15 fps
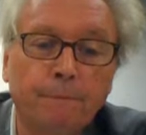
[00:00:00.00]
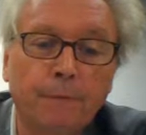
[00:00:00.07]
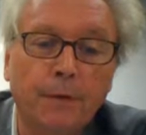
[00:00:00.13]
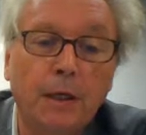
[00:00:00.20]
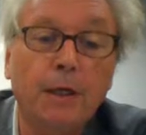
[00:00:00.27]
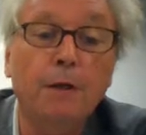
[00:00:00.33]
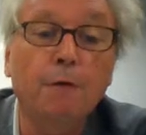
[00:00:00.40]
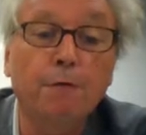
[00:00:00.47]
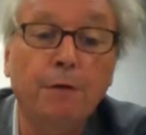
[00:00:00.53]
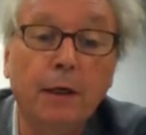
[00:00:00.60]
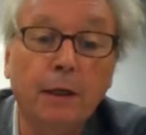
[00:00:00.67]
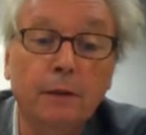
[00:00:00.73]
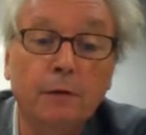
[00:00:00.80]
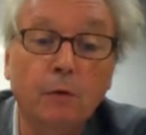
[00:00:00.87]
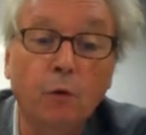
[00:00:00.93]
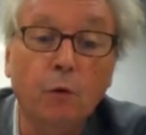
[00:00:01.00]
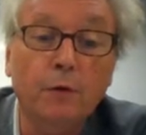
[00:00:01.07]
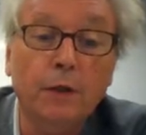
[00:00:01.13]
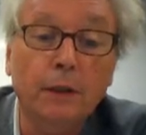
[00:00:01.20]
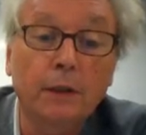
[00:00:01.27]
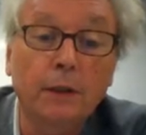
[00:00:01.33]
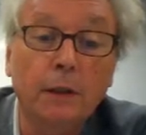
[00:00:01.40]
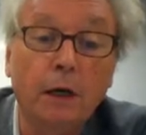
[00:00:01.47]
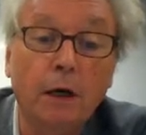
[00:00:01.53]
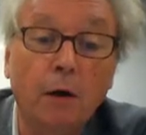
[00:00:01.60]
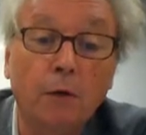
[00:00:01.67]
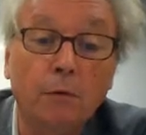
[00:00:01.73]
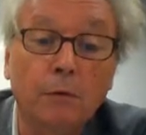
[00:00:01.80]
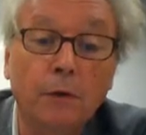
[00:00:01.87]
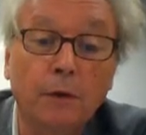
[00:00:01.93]
In effect, already
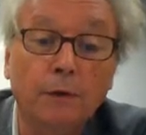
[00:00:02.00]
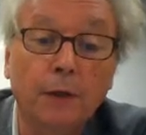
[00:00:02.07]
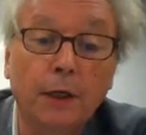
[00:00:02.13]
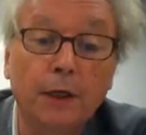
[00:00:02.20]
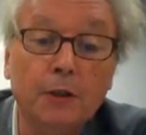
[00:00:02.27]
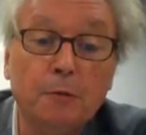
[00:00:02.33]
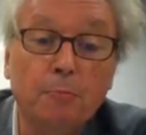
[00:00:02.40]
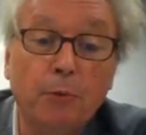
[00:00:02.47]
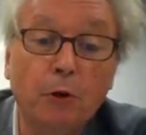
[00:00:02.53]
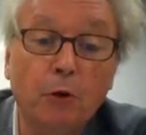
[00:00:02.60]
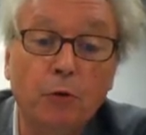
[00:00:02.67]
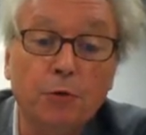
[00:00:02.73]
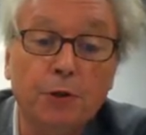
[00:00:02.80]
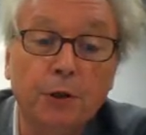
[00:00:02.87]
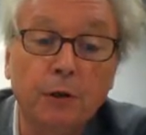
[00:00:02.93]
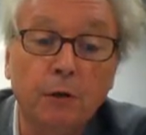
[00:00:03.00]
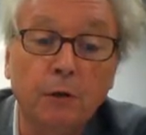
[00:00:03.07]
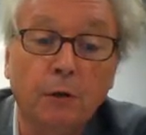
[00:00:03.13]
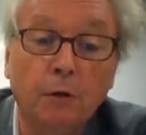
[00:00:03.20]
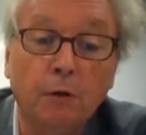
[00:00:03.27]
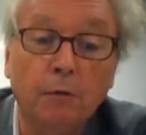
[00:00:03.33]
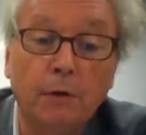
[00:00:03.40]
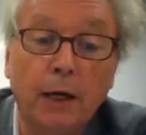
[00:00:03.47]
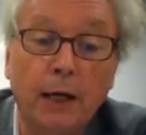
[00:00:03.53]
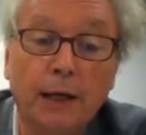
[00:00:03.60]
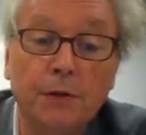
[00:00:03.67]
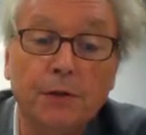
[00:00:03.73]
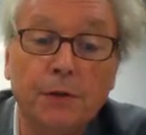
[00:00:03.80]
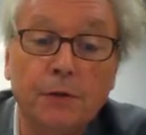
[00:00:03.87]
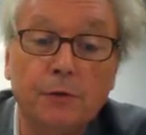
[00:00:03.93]
now, the explosion of
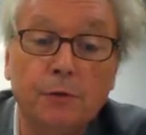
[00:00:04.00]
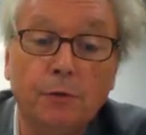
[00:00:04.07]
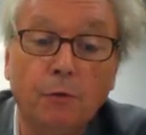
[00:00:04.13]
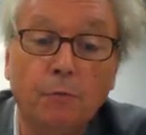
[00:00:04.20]
access to